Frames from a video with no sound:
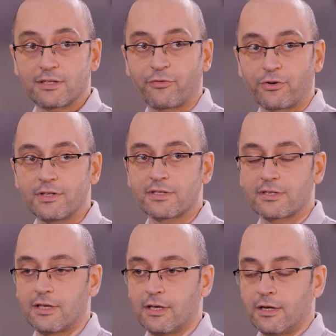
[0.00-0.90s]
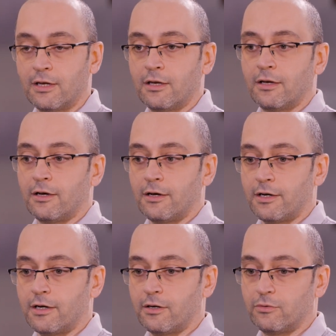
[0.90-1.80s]
difference,
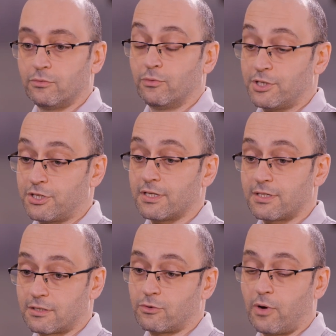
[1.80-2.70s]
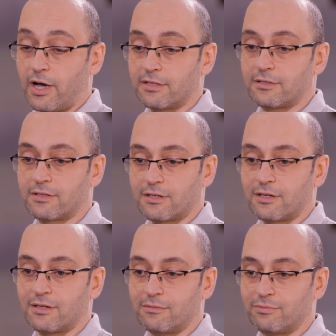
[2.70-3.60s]
which is quite
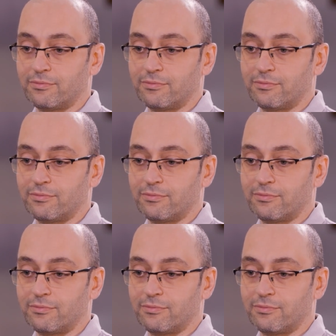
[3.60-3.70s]
a